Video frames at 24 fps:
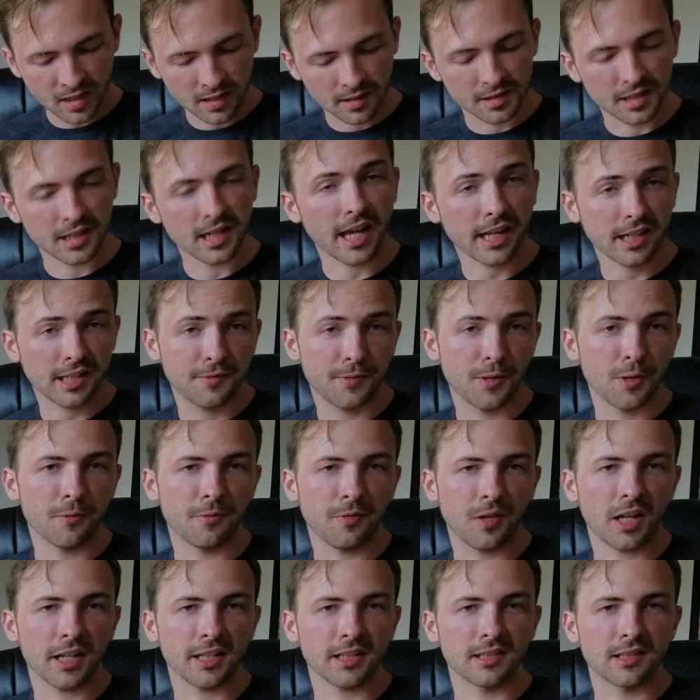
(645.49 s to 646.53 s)
The next few
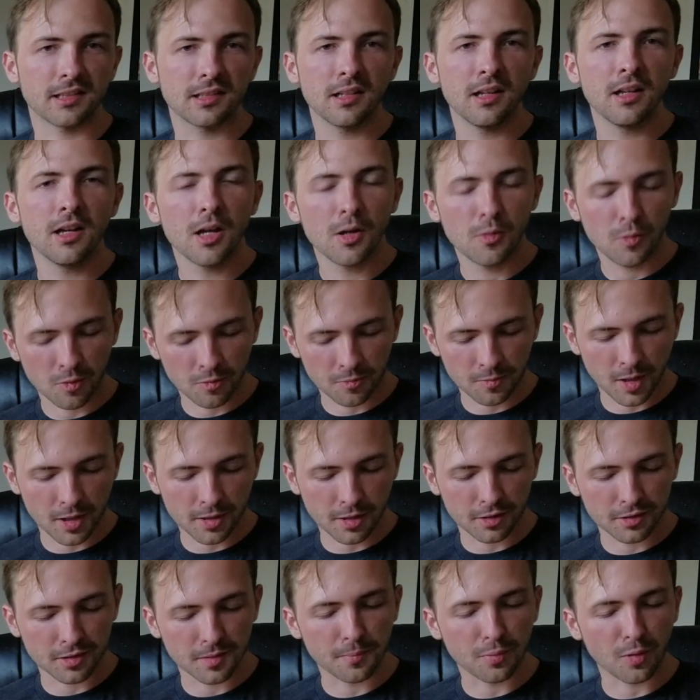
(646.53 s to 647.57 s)
flights will run
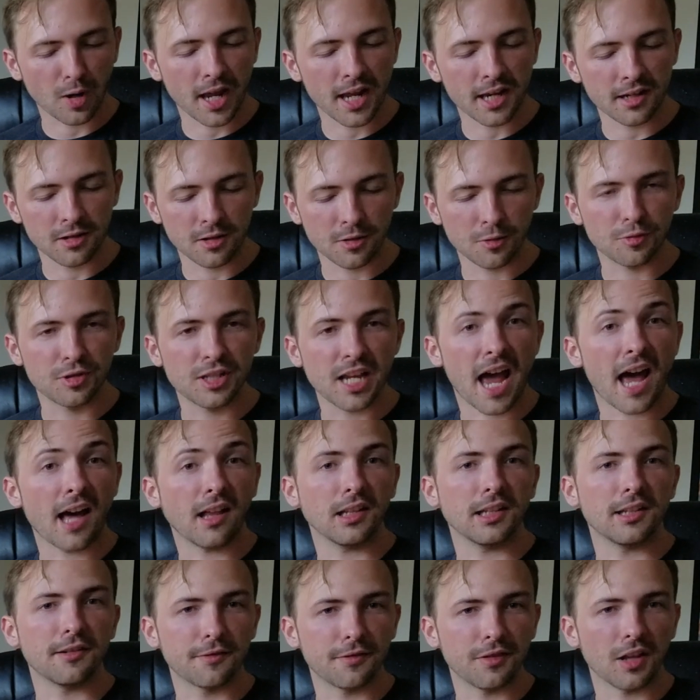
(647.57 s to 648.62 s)
on the brand new
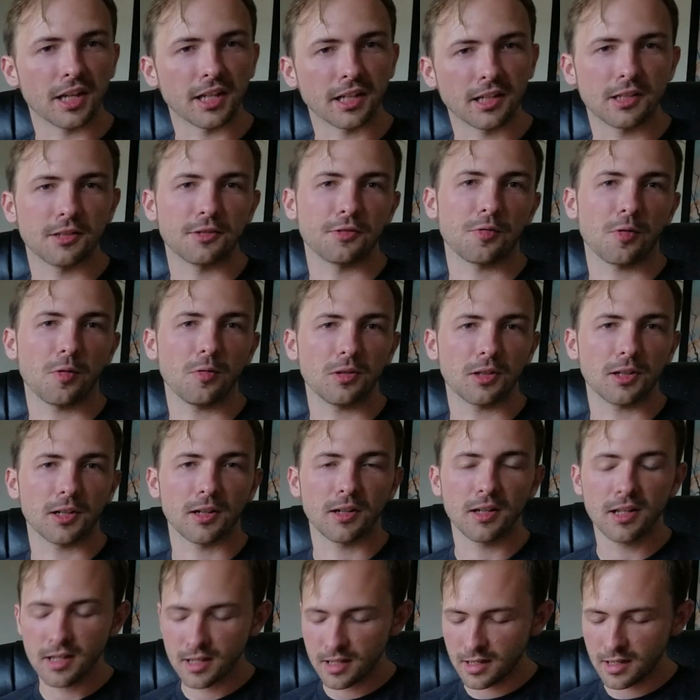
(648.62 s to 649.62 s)
Talon flight controller,